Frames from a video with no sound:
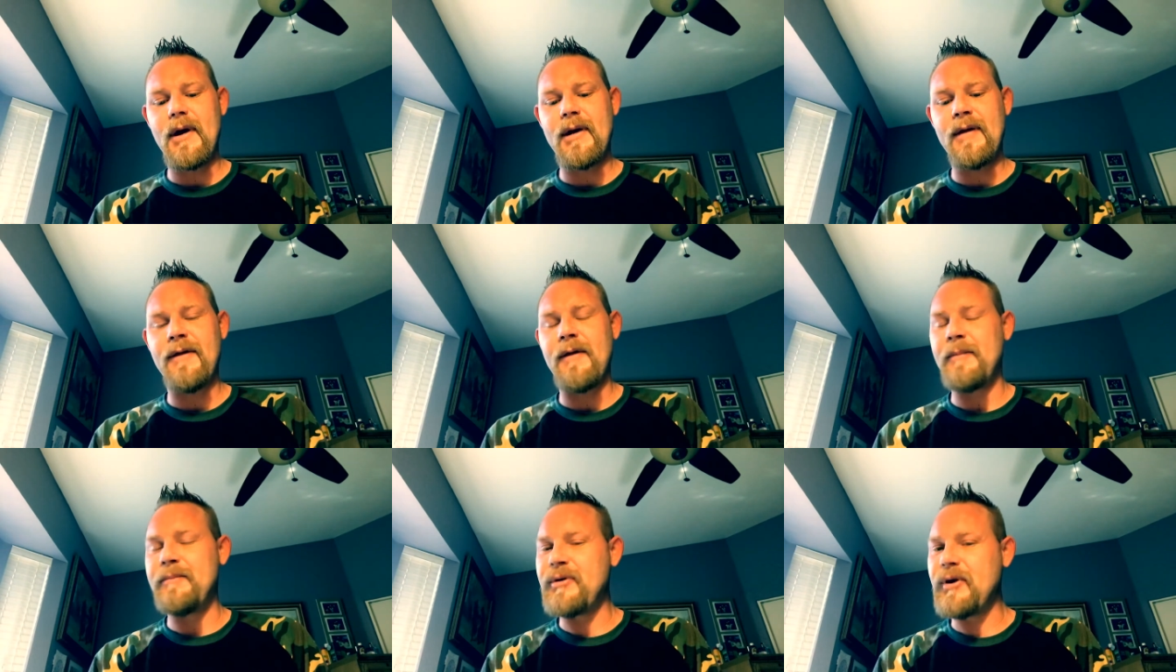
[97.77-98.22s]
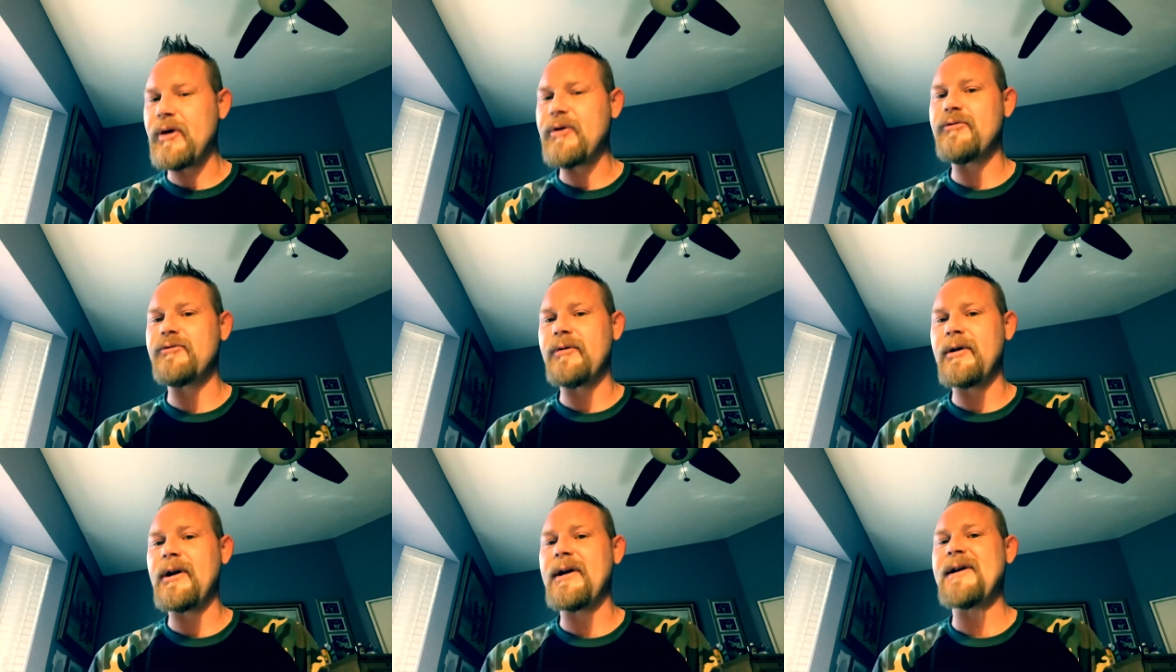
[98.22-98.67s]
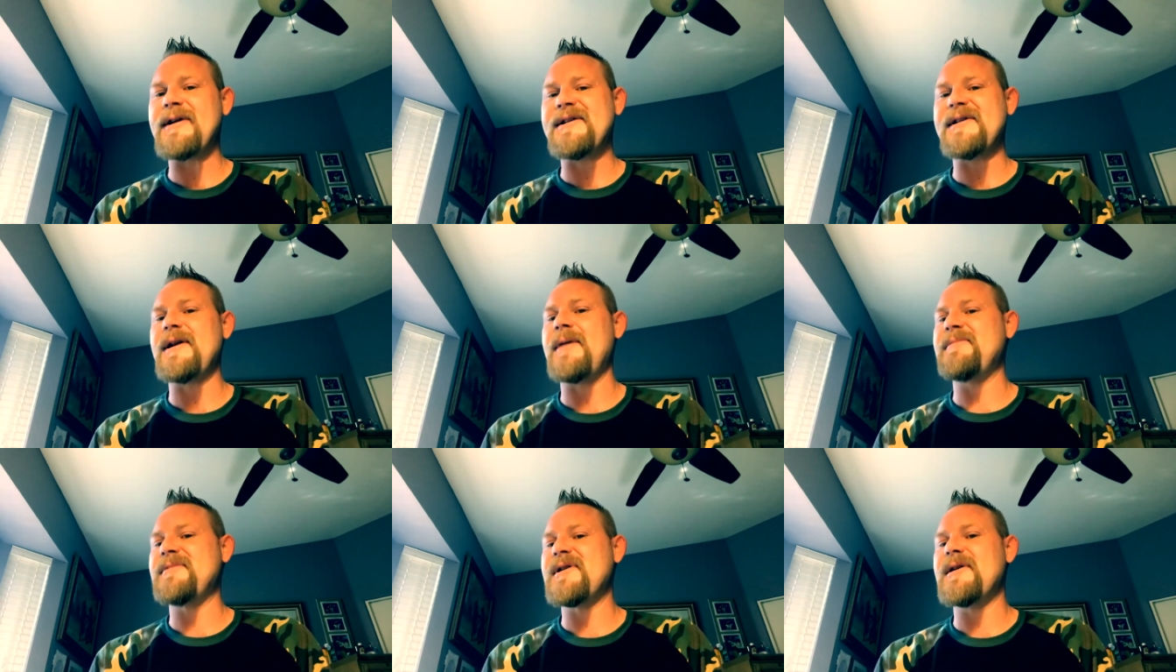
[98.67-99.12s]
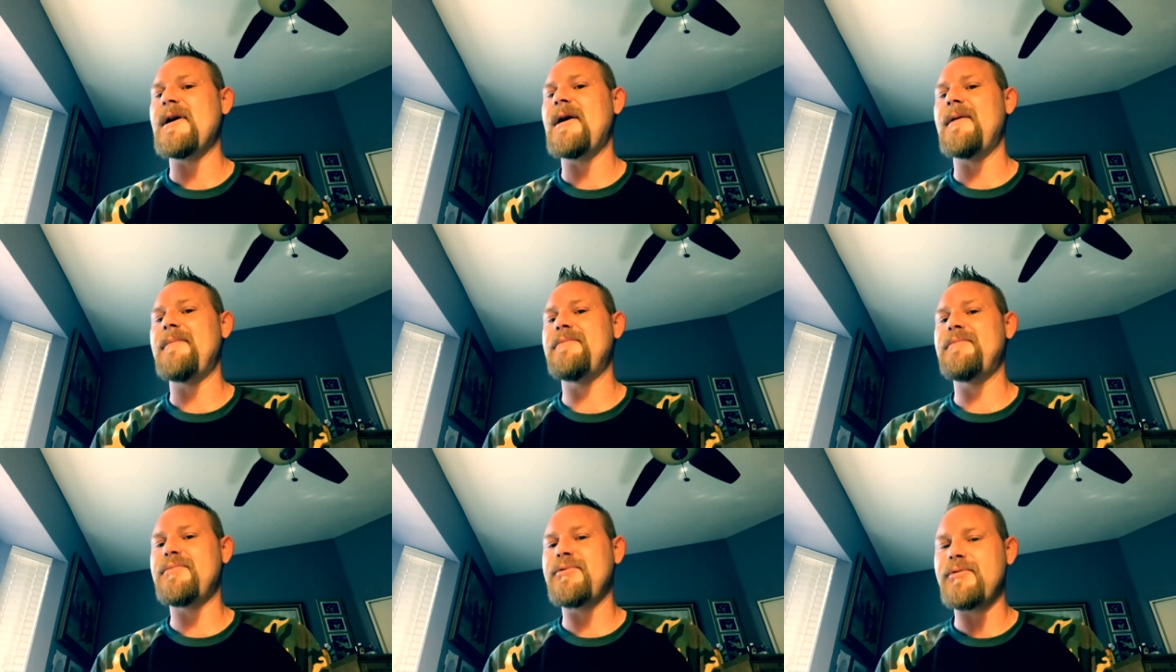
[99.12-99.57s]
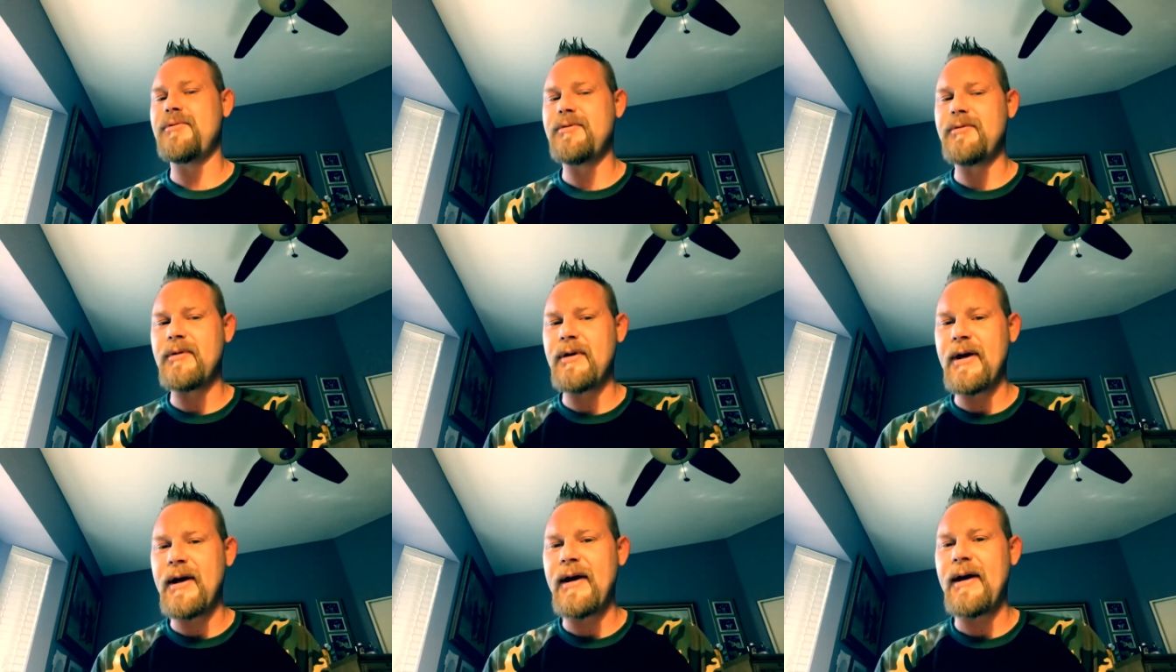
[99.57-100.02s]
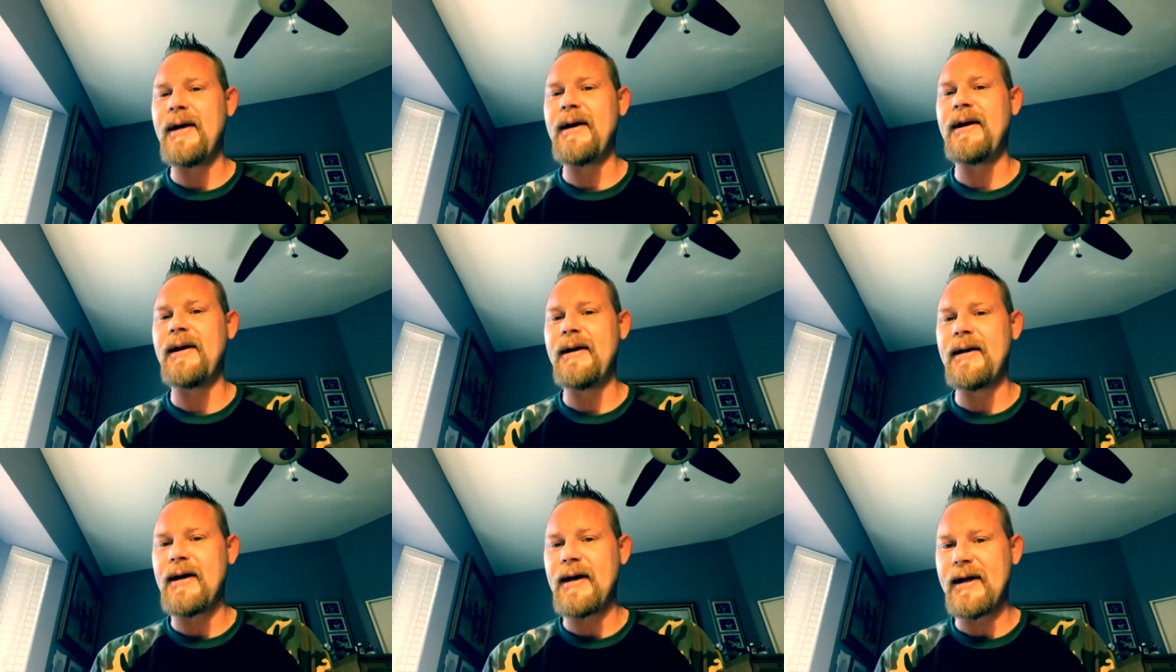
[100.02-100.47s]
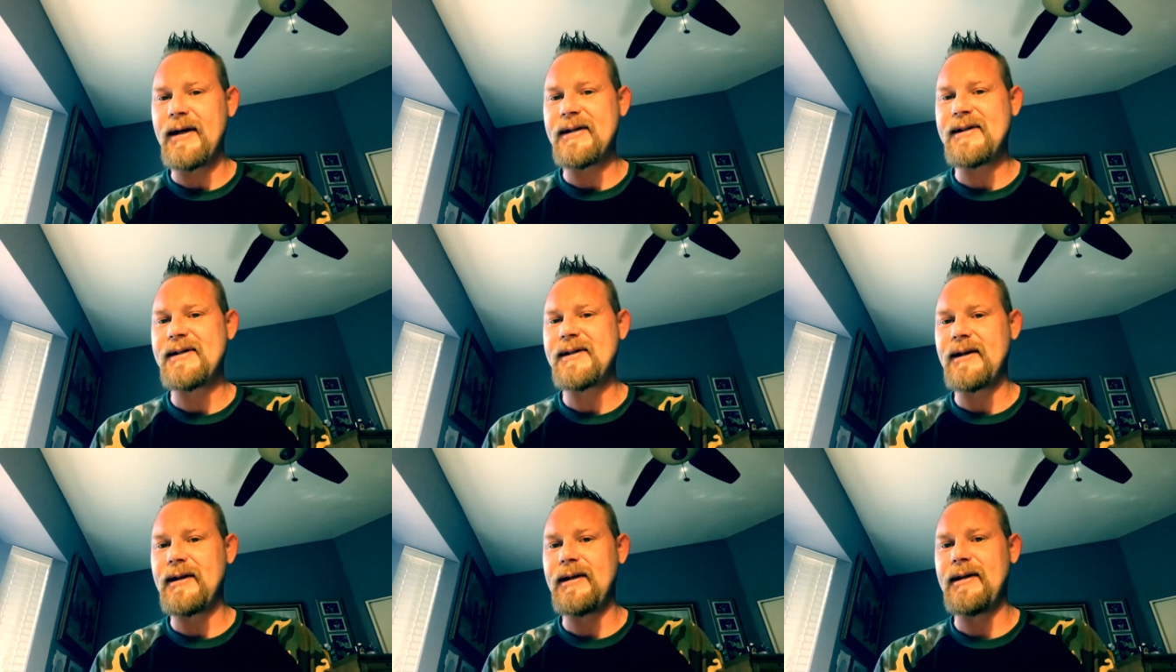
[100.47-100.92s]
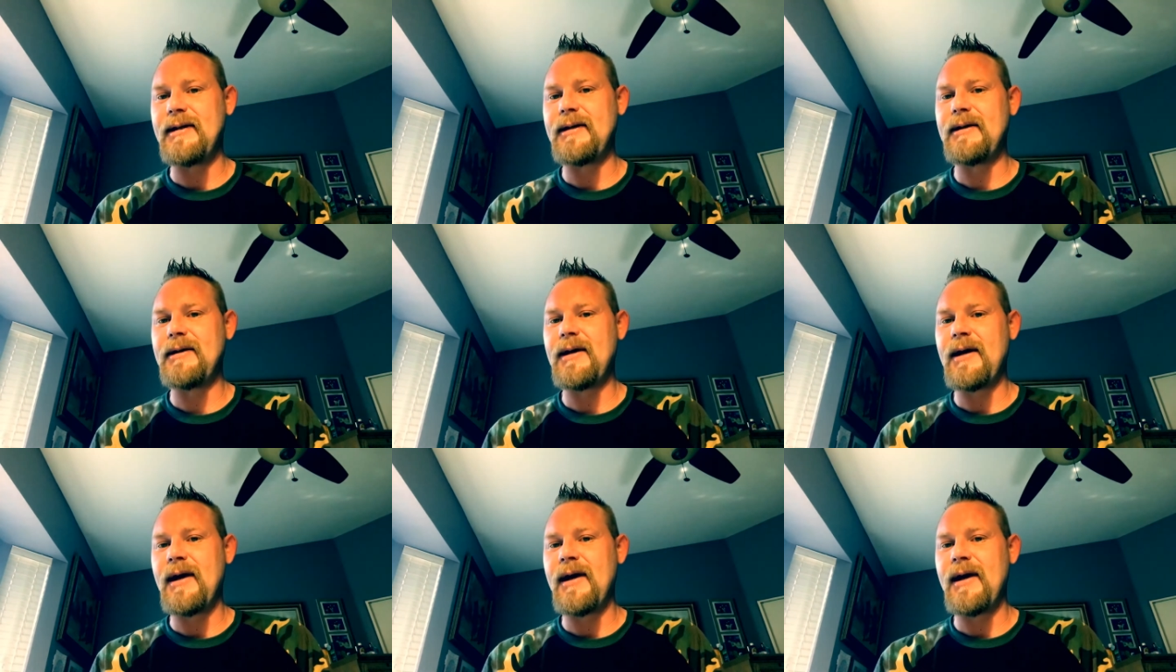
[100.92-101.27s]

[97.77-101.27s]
book really sums it up pretty nicely